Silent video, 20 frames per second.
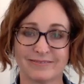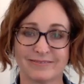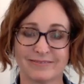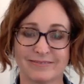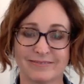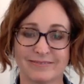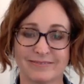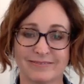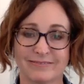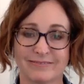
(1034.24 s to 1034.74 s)

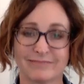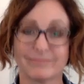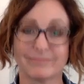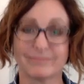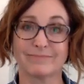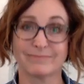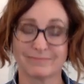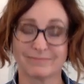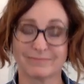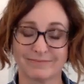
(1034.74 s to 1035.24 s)

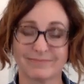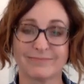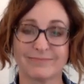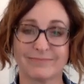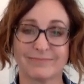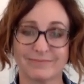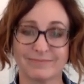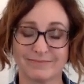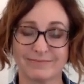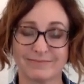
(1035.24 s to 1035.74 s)

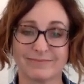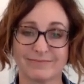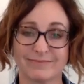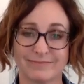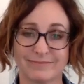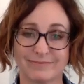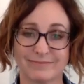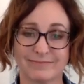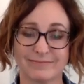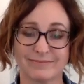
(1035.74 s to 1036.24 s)

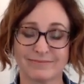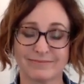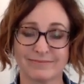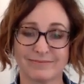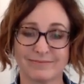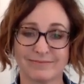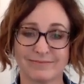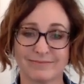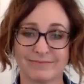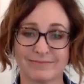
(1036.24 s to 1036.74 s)

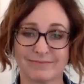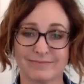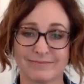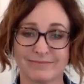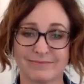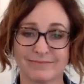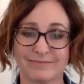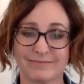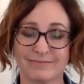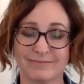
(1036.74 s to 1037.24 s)

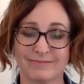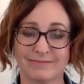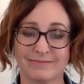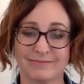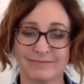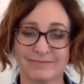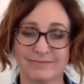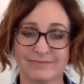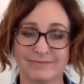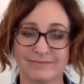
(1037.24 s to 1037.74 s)

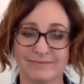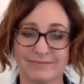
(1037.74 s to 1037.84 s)
(not speaking)